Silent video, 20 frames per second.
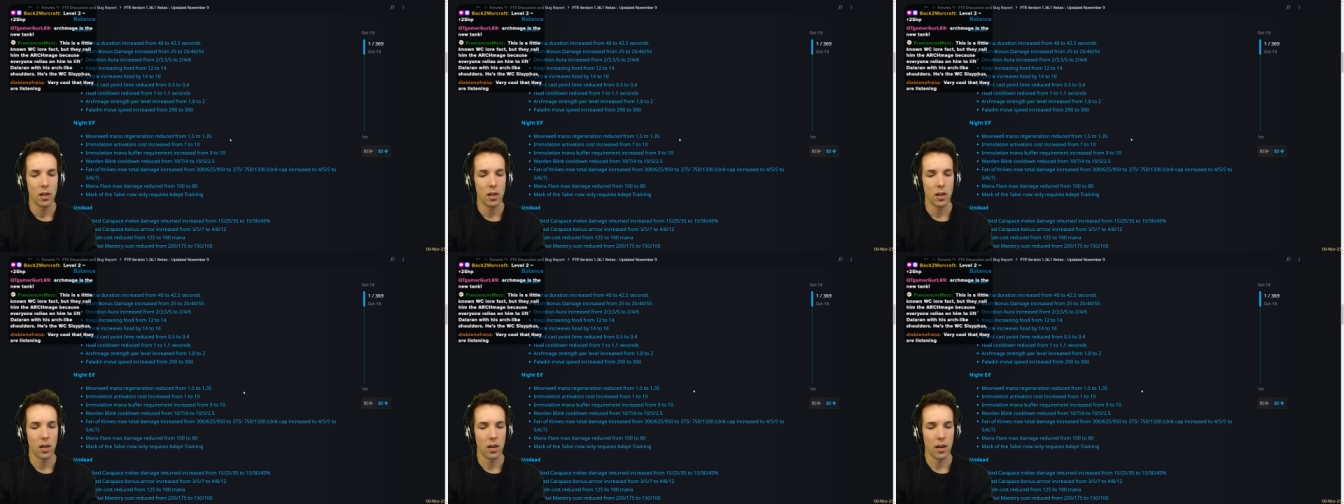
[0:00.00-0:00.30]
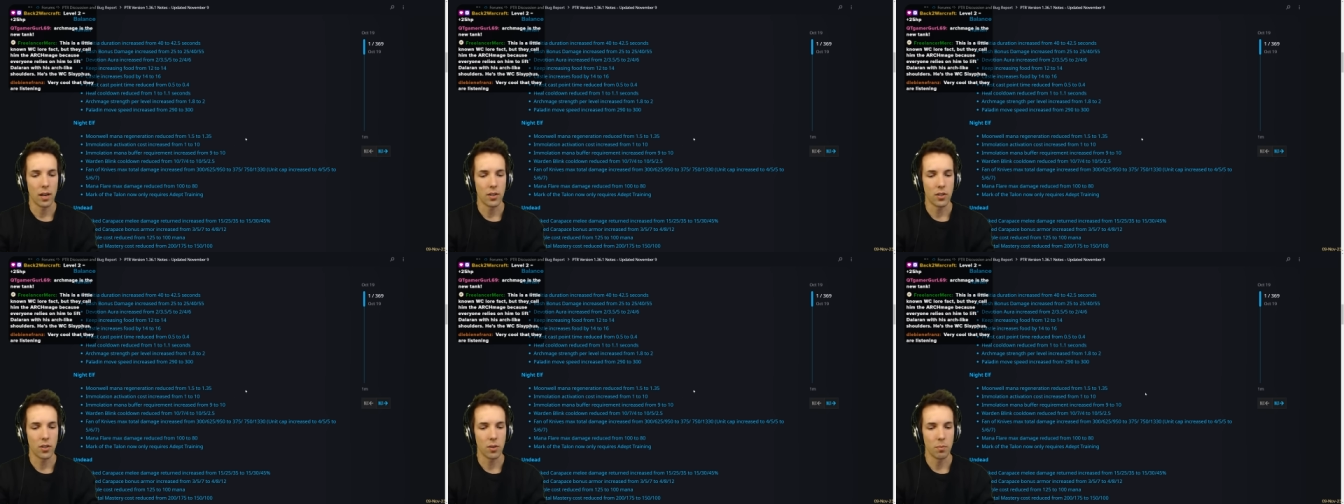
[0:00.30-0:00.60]
Uh,
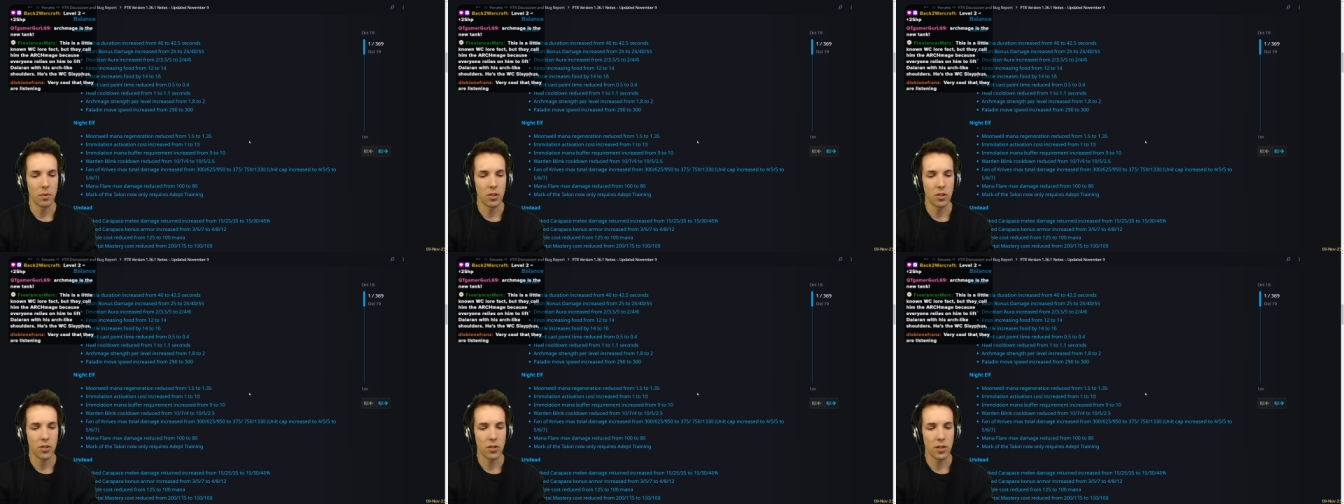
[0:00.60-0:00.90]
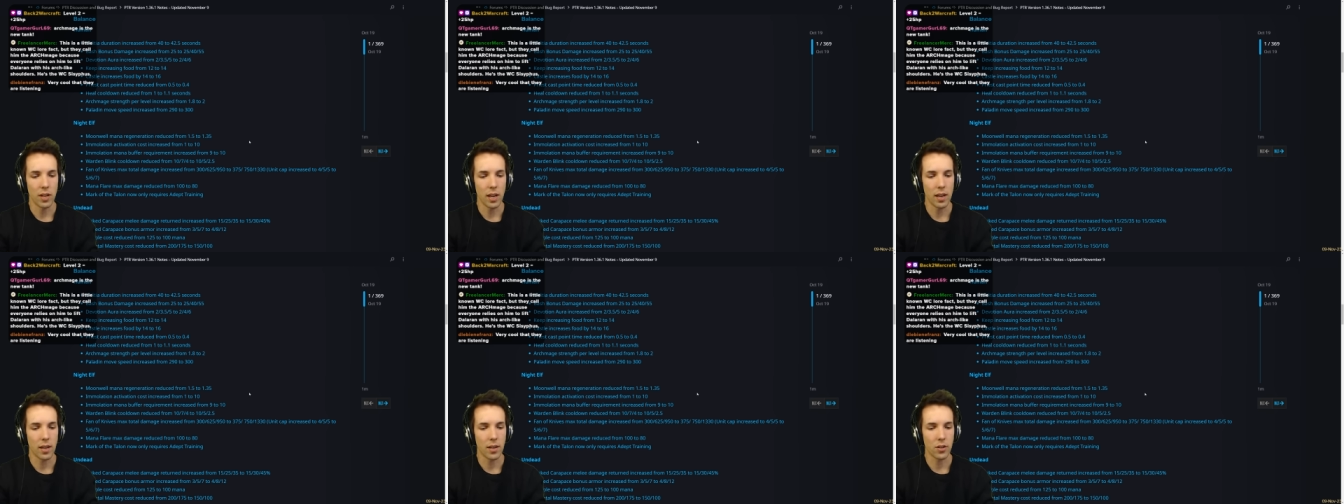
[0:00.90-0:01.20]
it's a
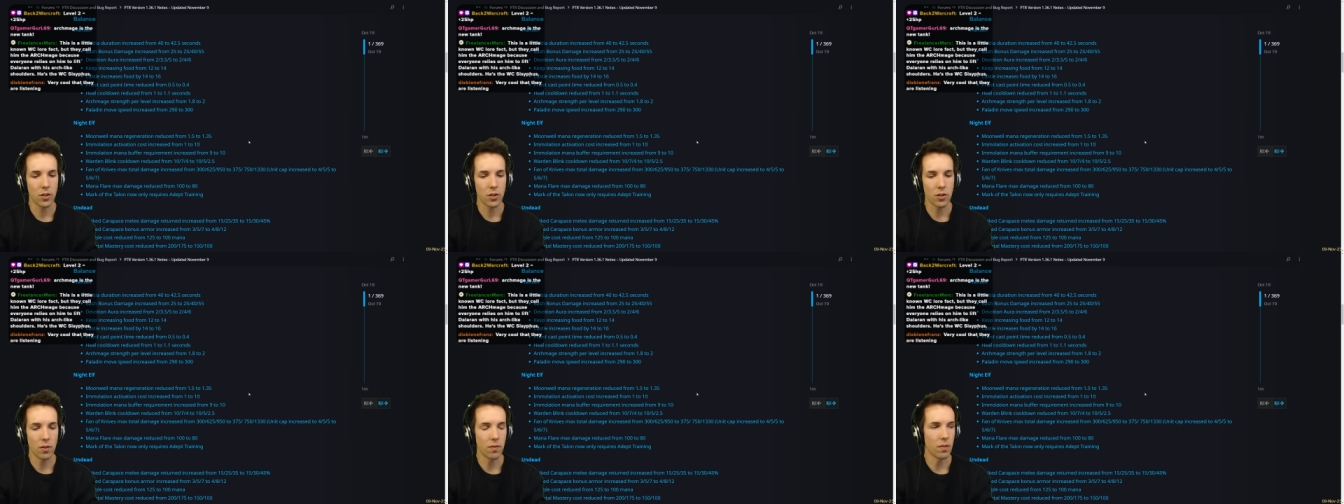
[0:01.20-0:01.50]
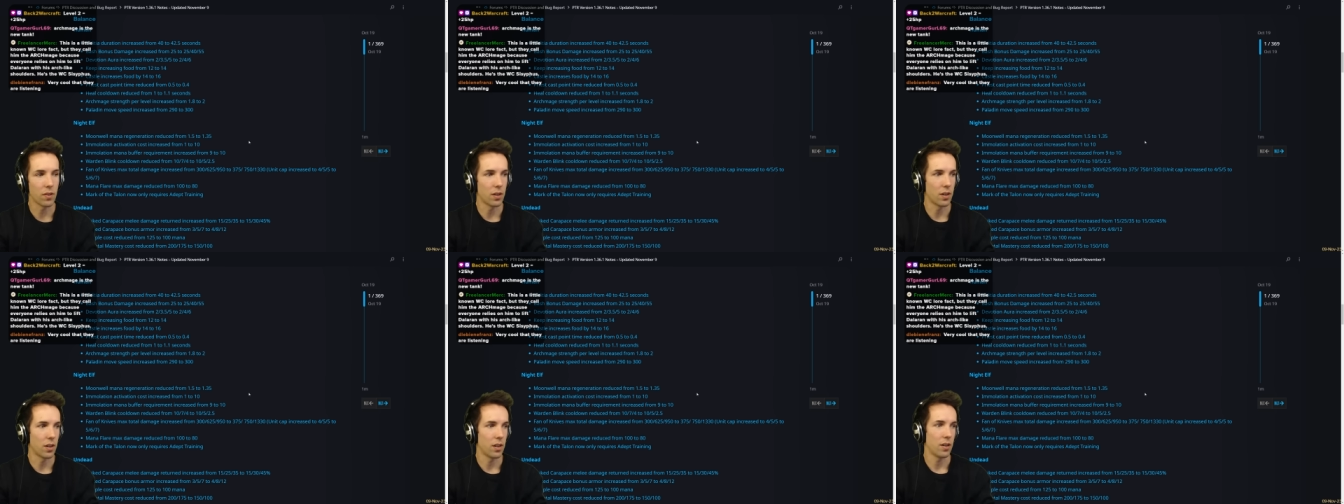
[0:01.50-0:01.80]
mistake
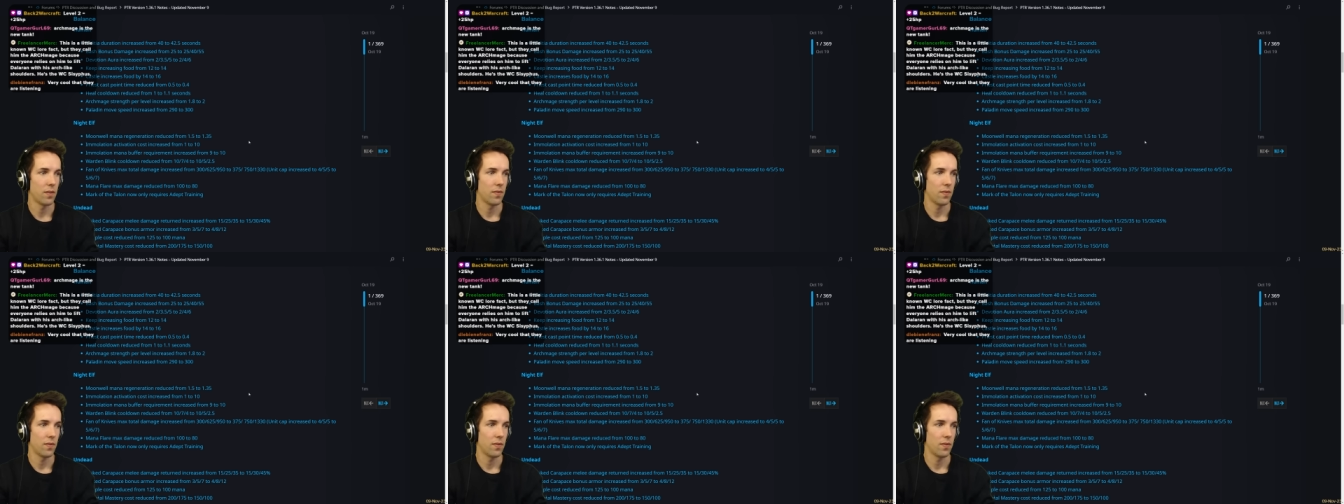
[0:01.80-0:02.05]
softener.